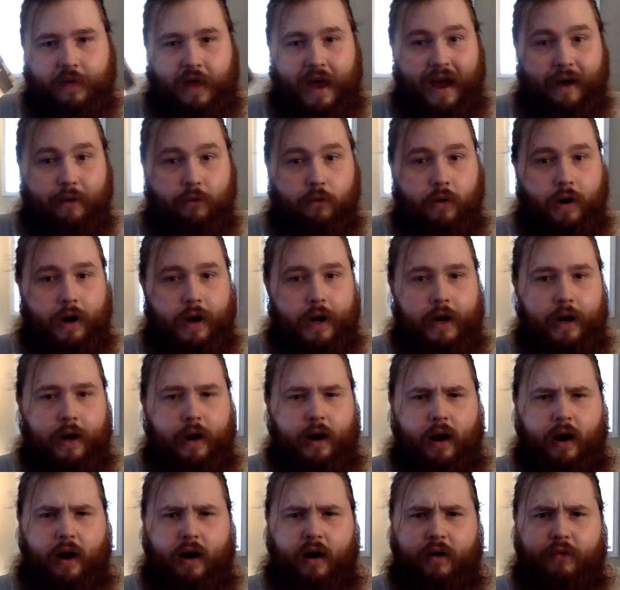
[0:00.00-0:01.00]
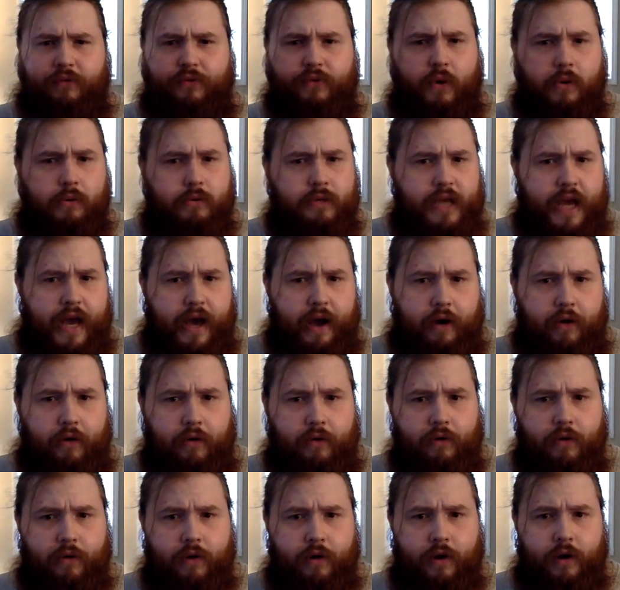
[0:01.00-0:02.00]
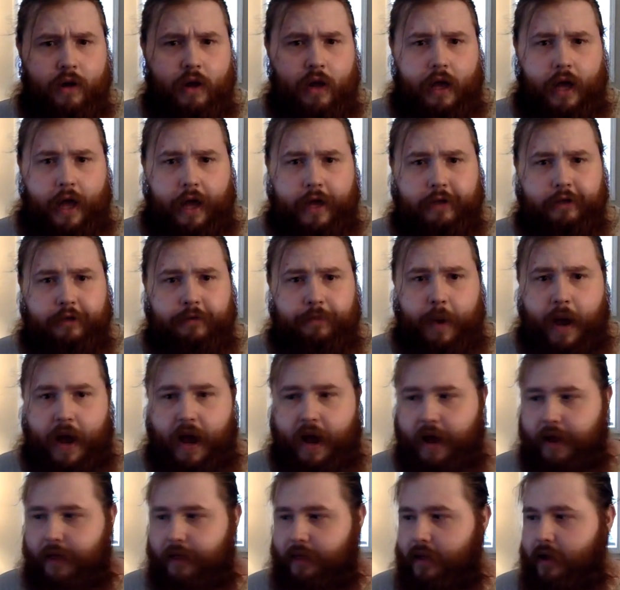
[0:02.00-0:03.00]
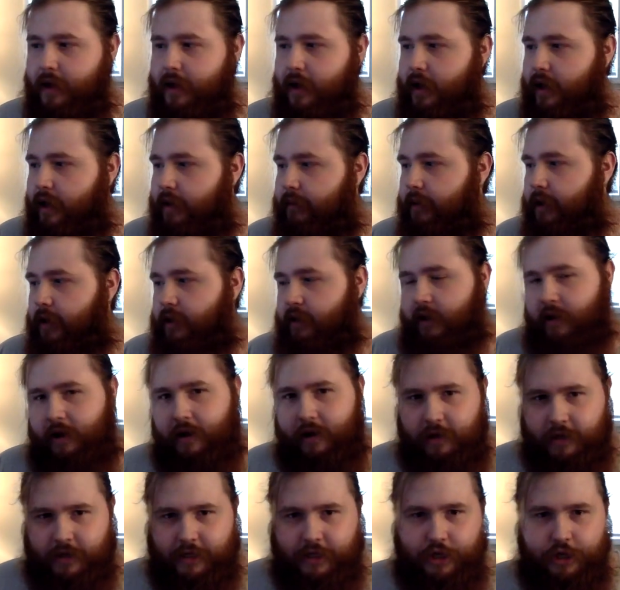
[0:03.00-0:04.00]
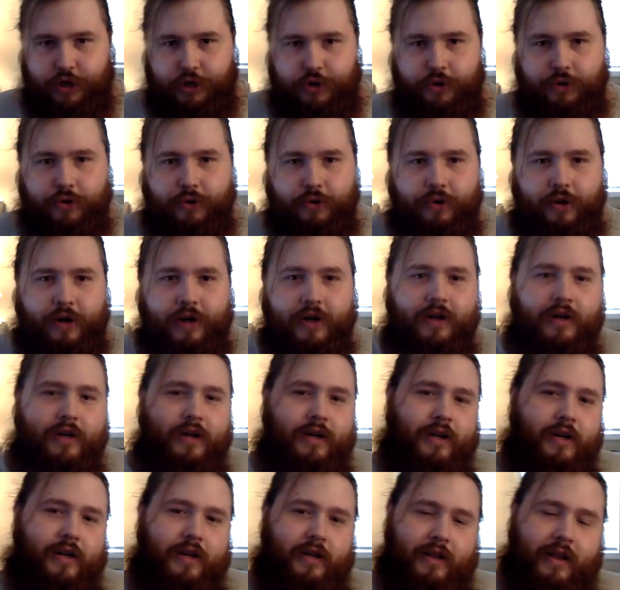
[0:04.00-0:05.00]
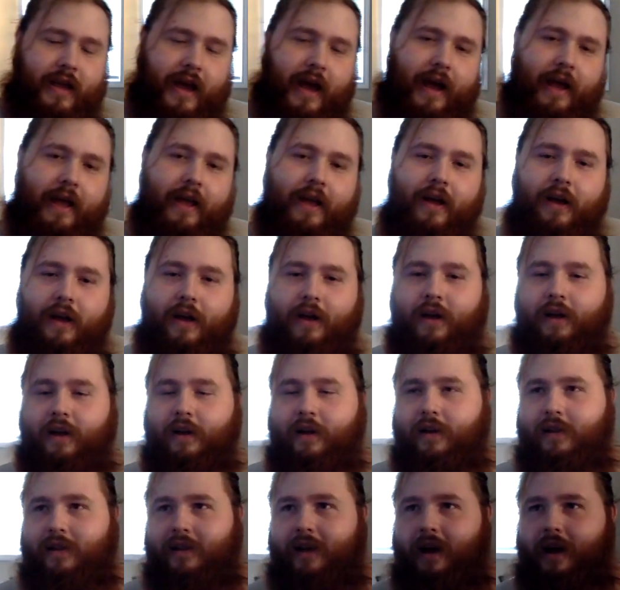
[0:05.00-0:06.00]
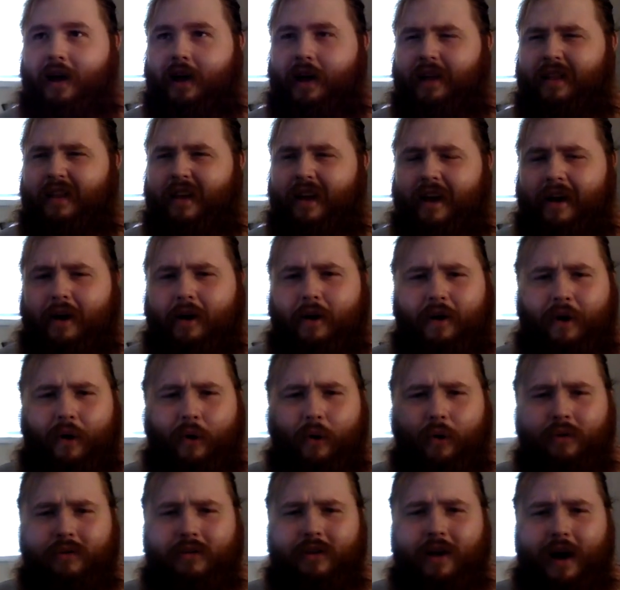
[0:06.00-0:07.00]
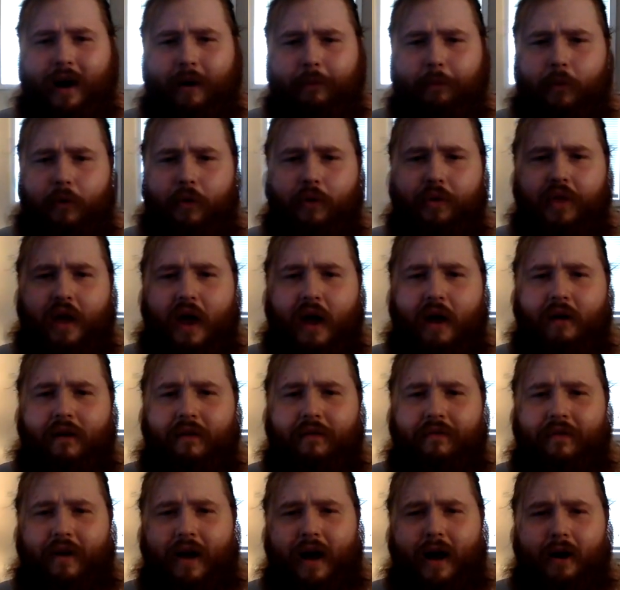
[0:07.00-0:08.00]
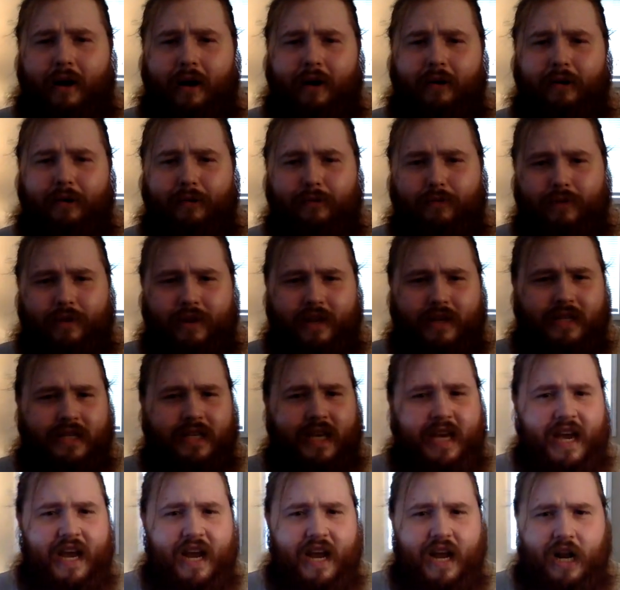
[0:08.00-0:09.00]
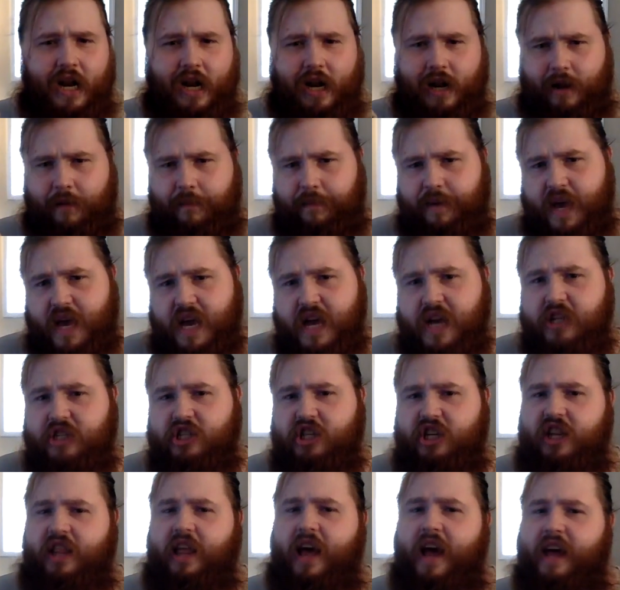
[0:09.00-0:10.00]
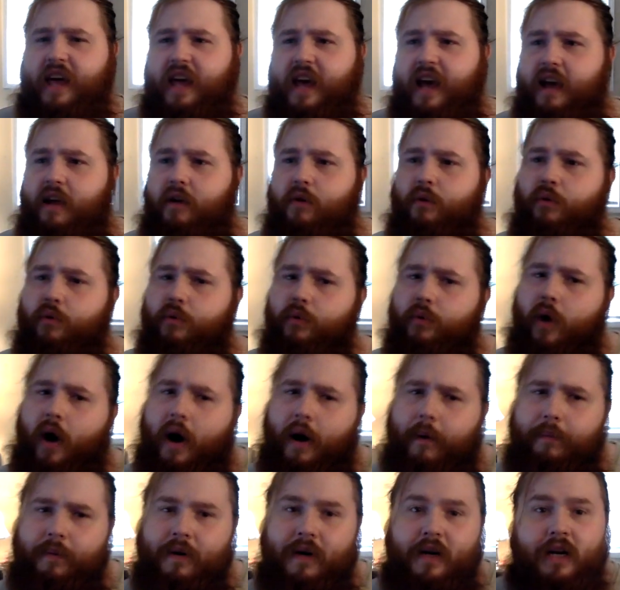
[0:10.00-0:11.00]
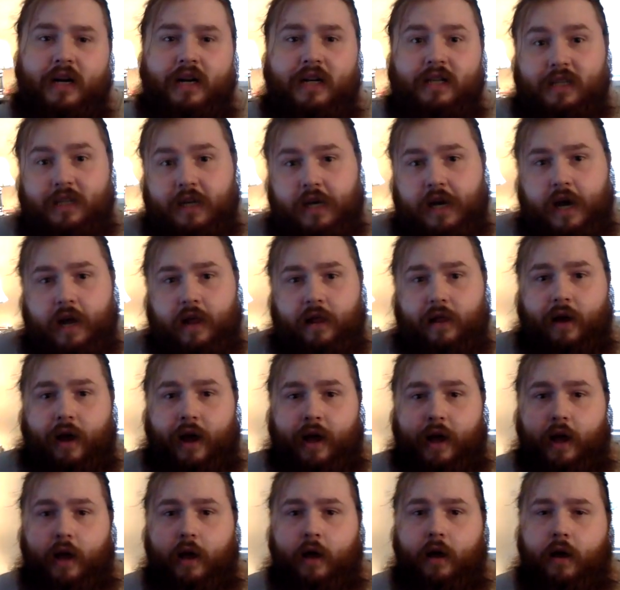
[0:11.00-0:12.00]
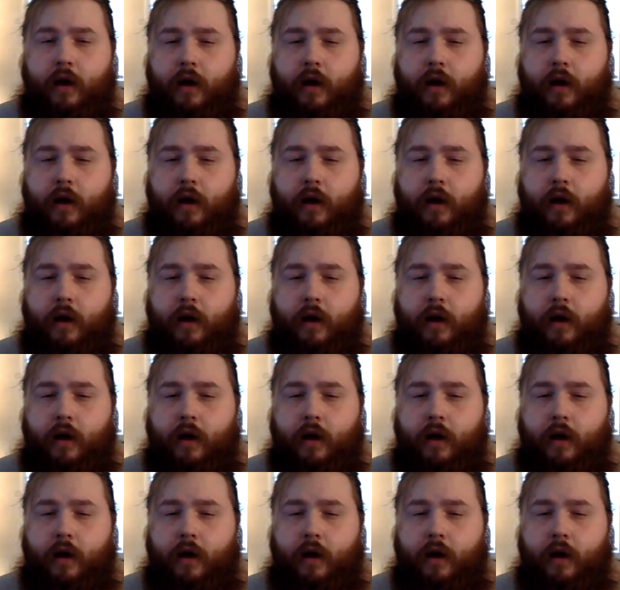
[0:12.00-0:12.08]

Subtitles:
that one folktale in Japan about the dude that the old couple that found this kid in a peach, and that kid grew up to get like